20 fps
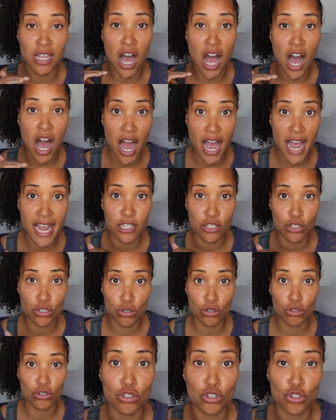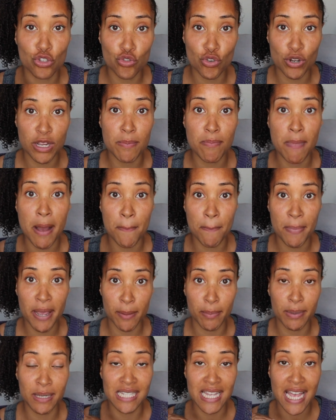that I took to treat my
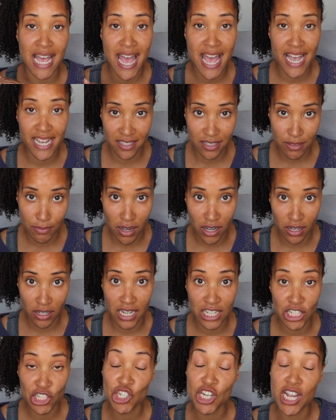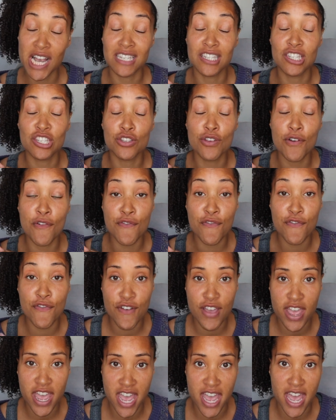baby's eczema, and she had
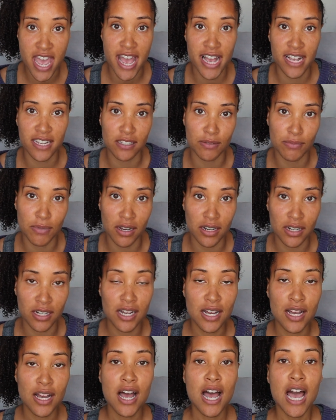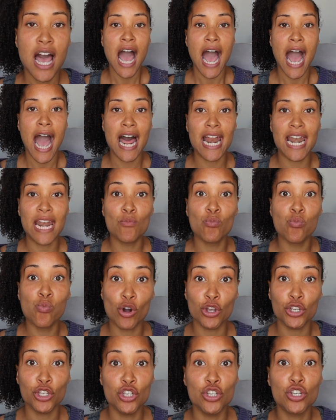severe eczema, and
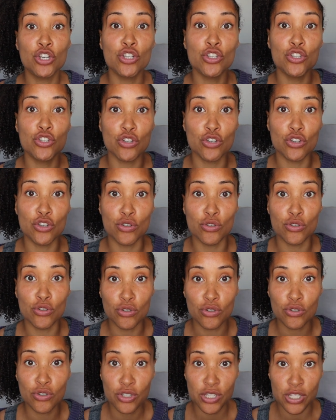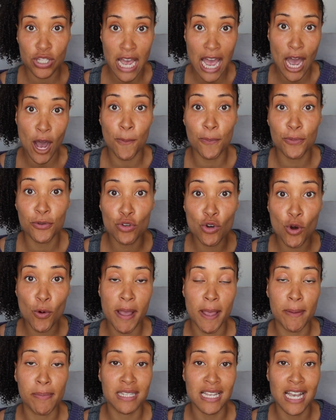what you can do to help your
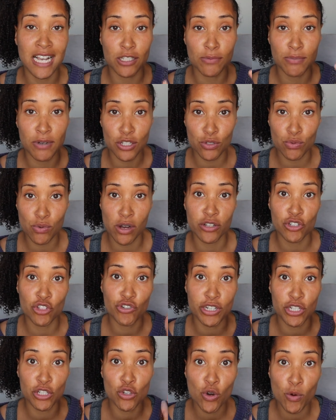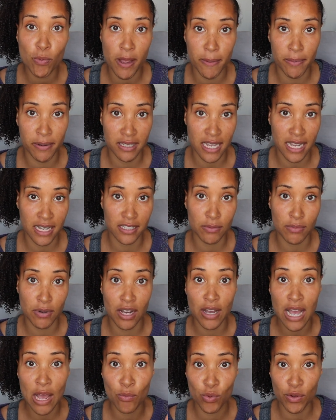baby's eczema as well and treat your baby's
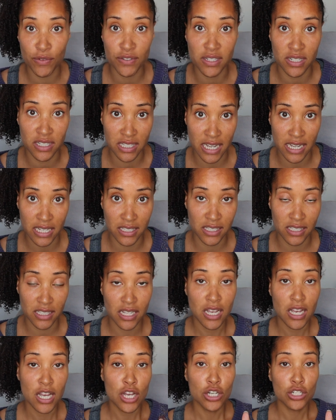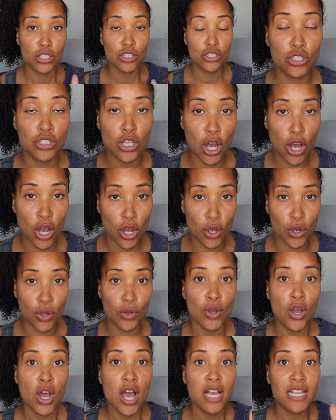eczema with success.
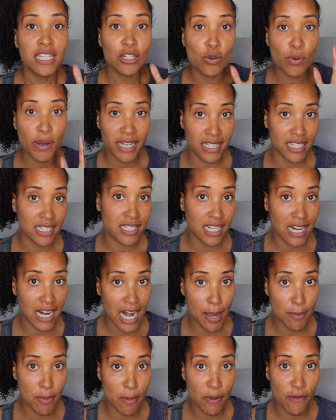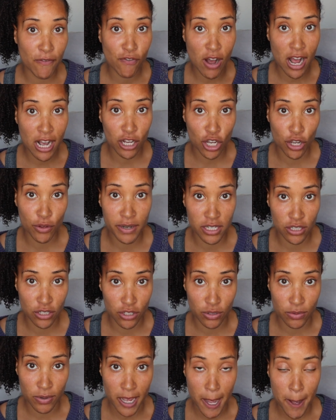So, quick disclaimer before I go
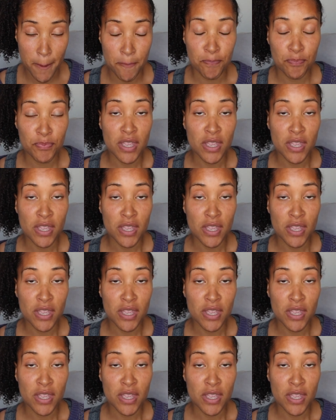into it.